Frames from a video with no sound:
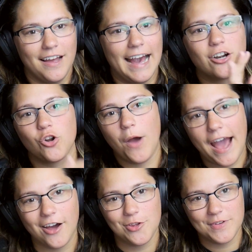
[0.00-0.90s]
I don't know
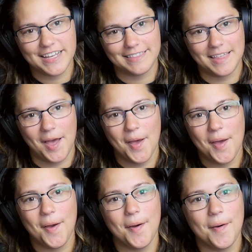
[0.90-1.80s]
how you get that,
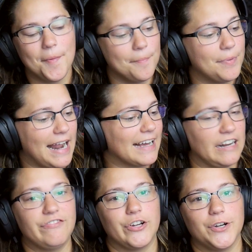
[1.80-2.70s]
but I
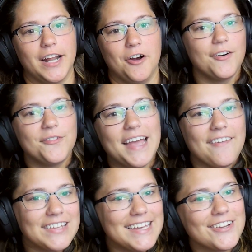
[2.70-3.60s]
gotta figure it out. We
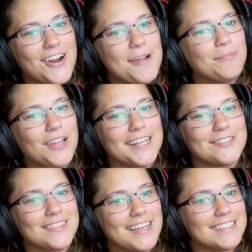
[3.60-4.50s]
have King Crane Plus
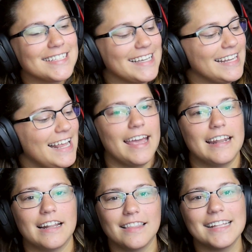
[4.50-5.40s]
with us again,
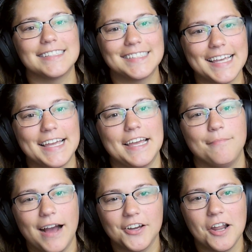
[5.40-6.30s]
and let's see,
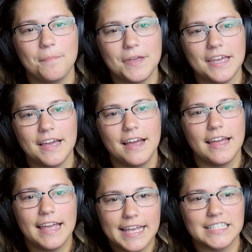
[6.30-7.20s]
am I gonna be
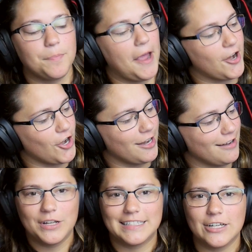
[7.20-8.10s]
his
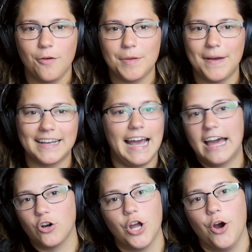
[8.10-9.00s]
parent? Is he gonna be my kid?
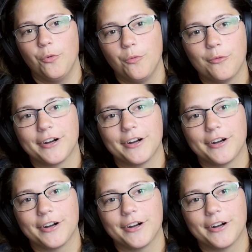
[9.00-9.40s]
I don't know.